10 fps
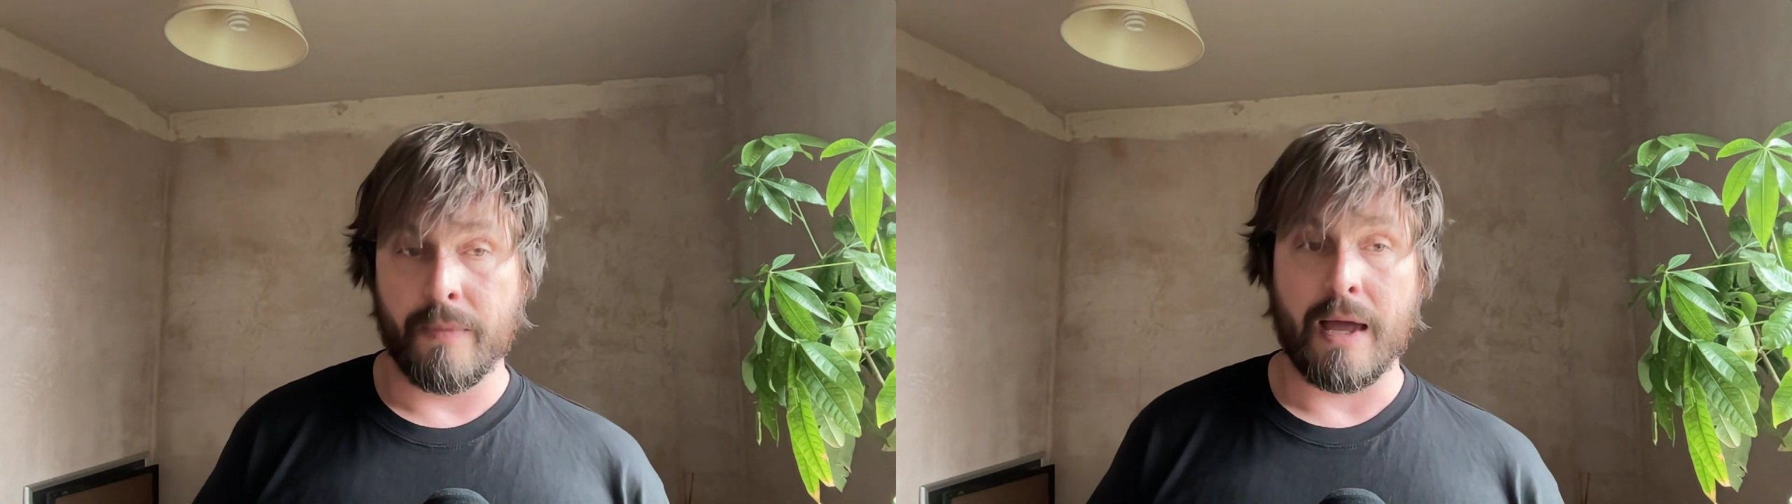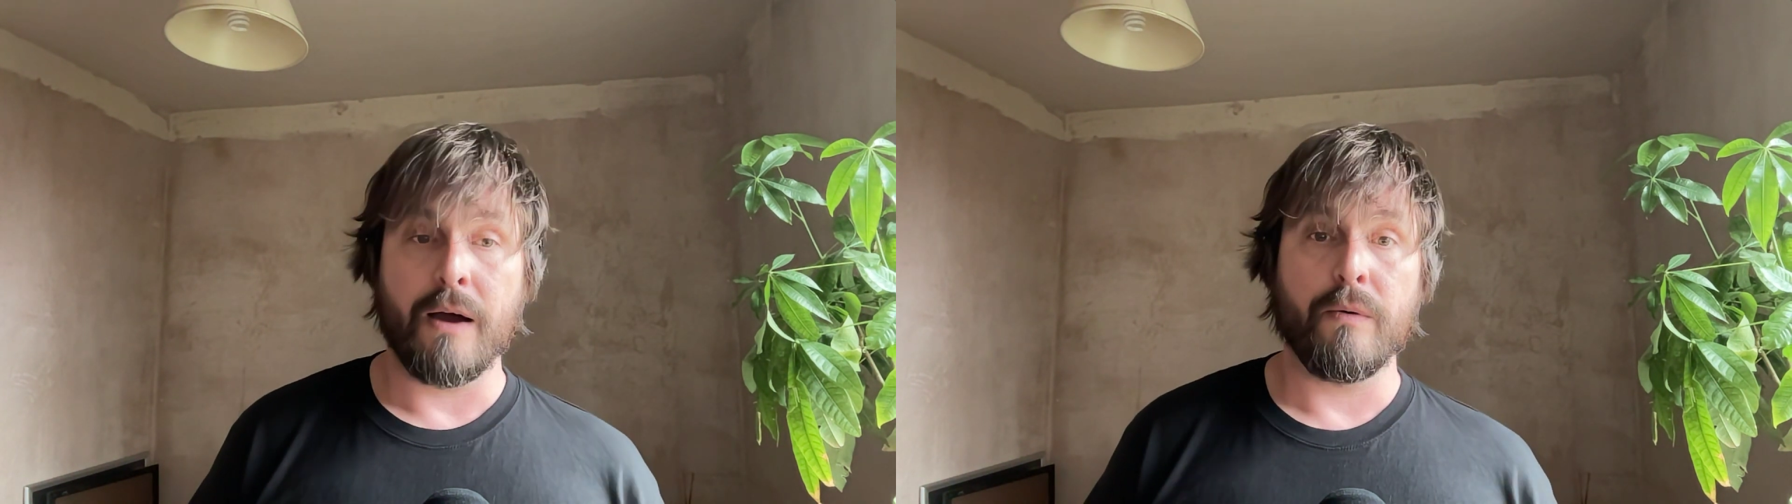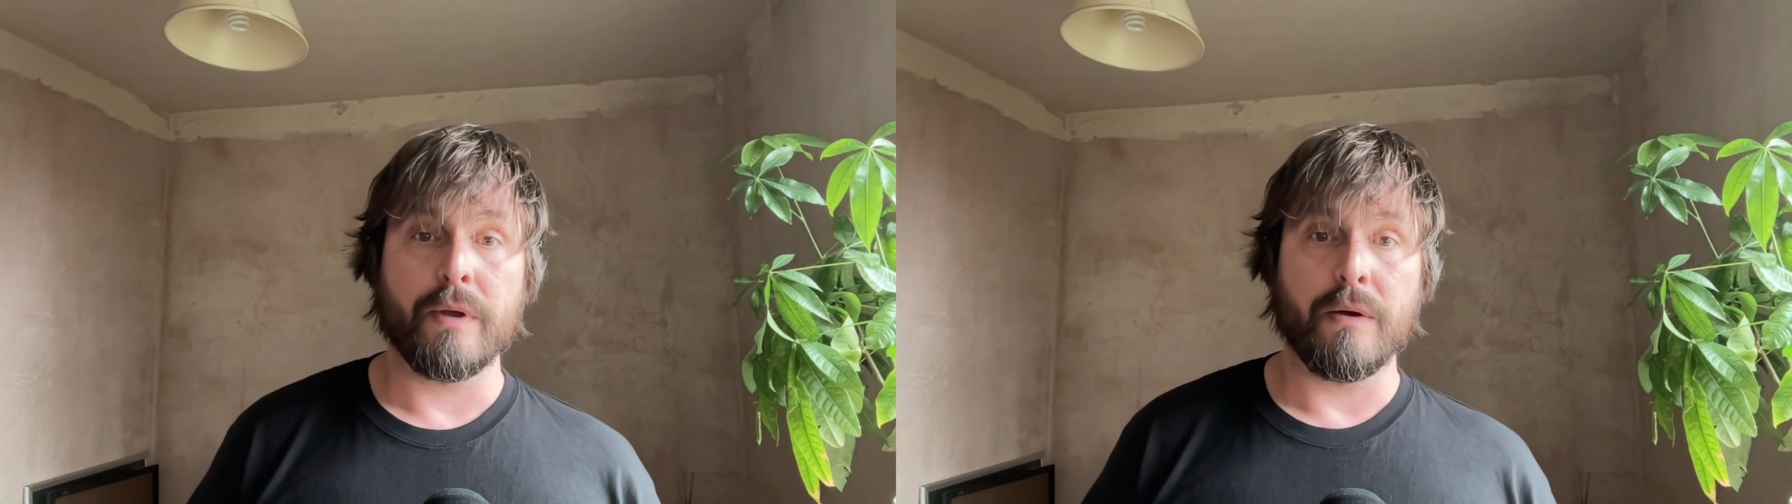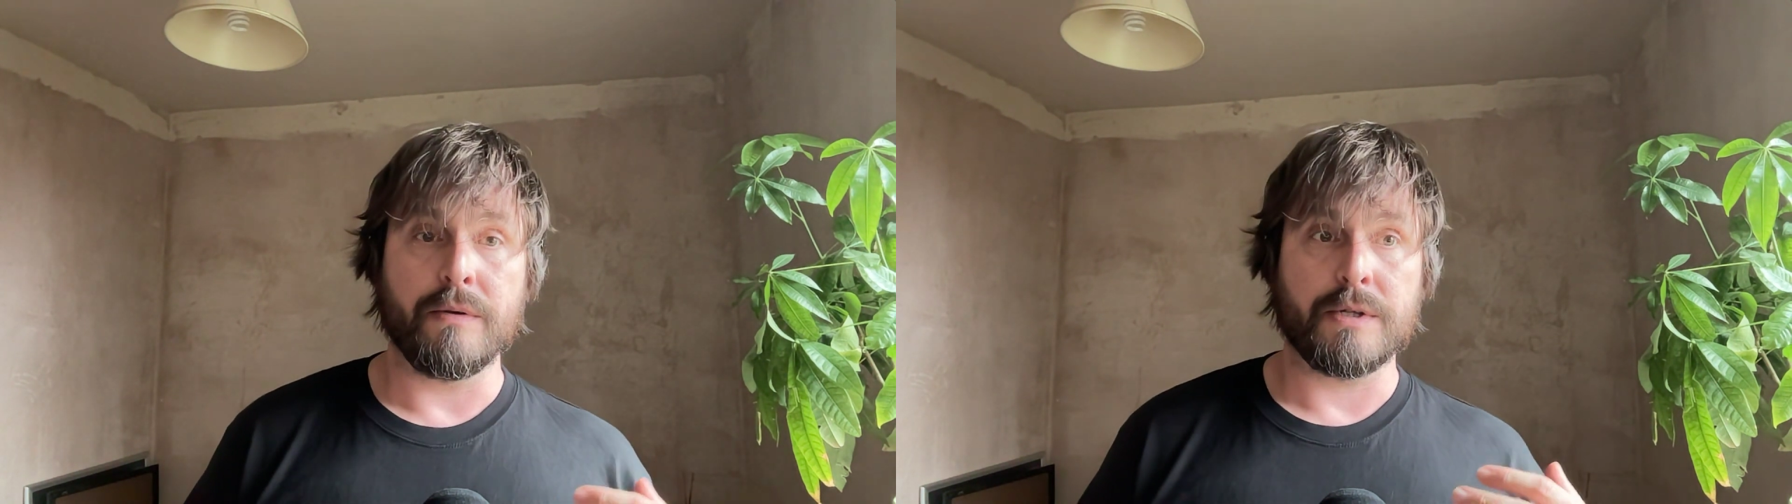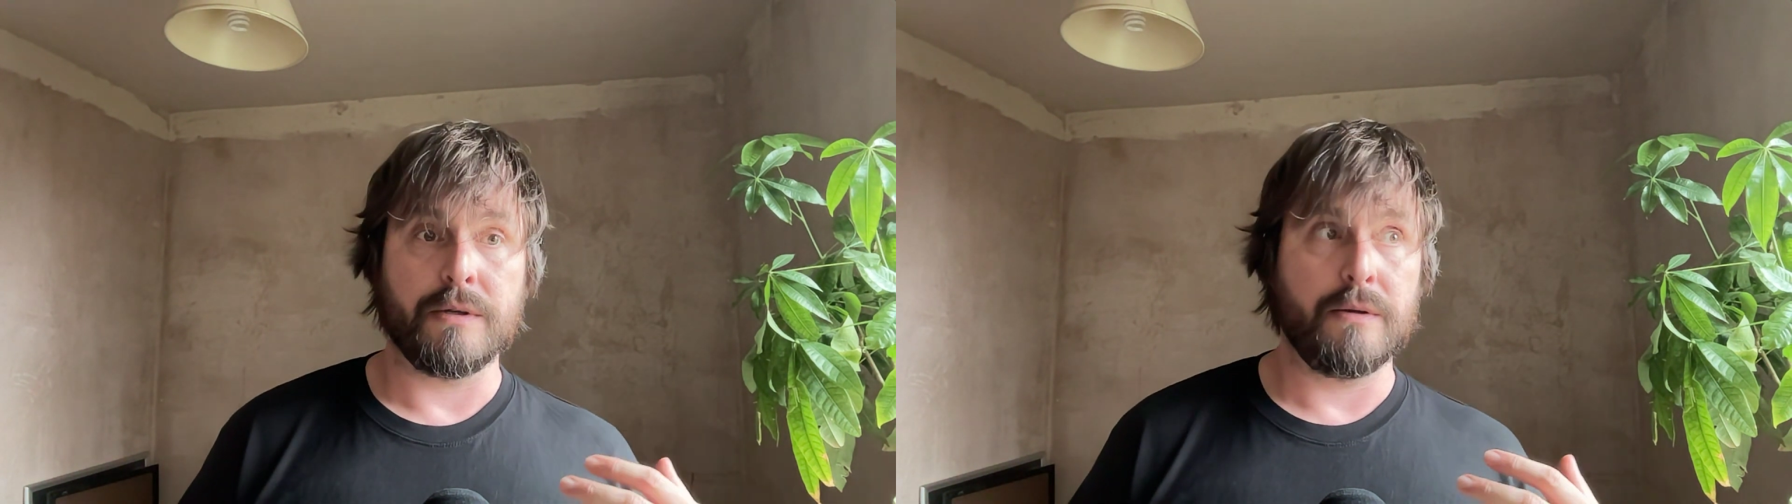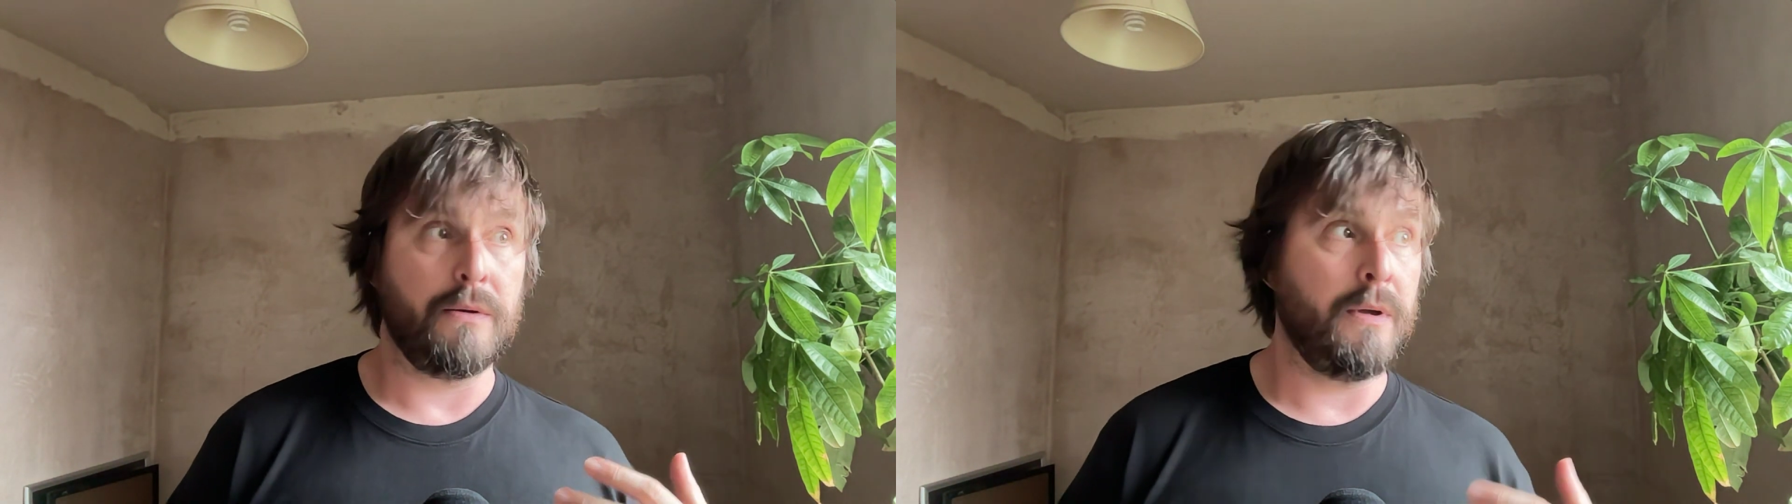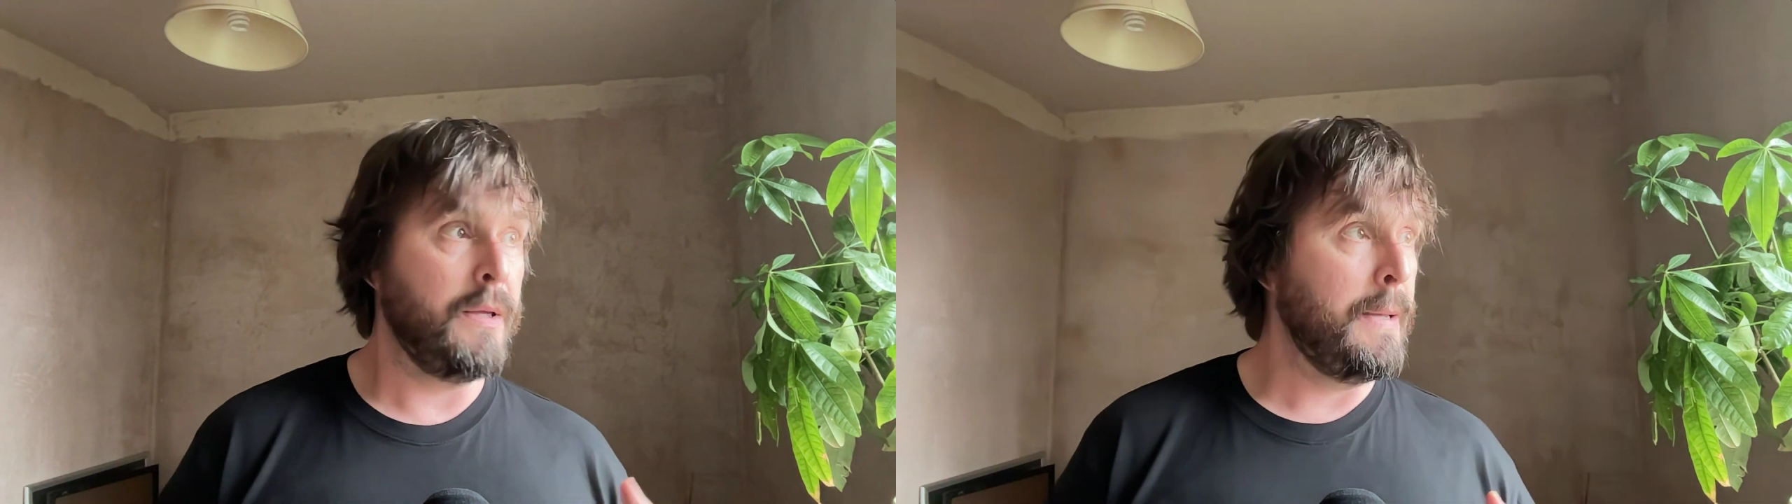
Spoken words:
How are we going to